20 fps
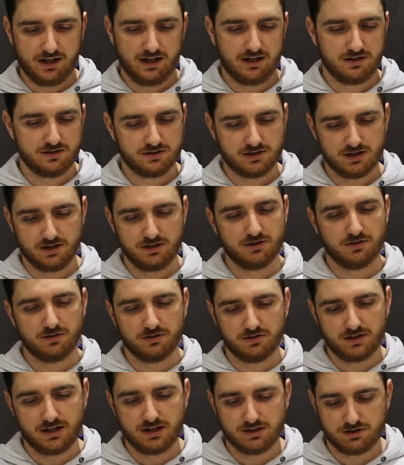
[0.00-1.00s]
and just get you
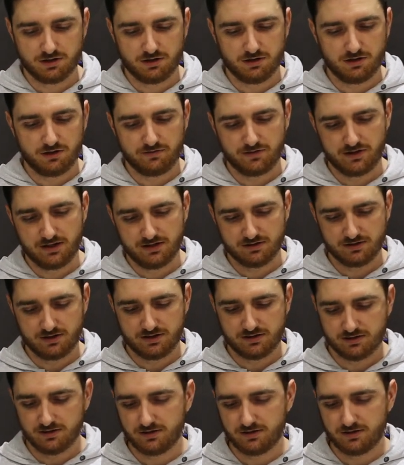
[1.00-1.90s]
onto that toe off easily.